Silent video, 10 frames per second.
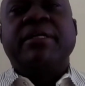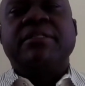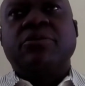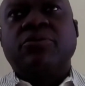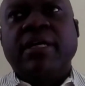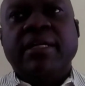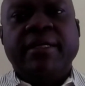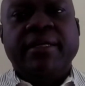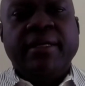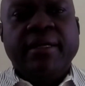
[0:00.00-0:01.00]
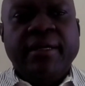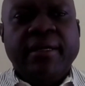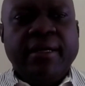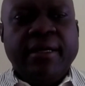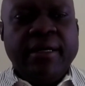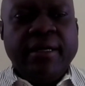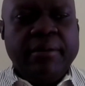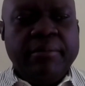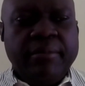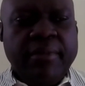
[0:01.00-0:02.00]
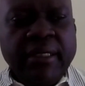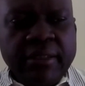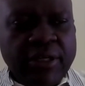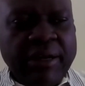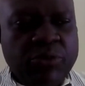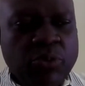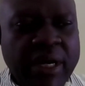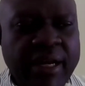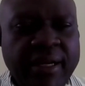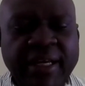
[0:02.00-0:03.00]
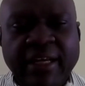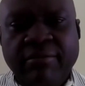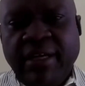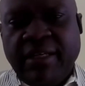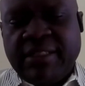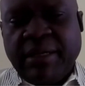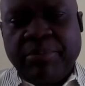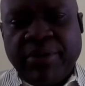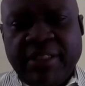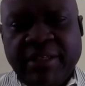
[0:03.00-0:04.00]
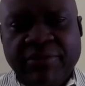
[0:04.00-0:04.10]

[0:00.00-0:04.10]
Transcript: particularly, it thrives well in temperate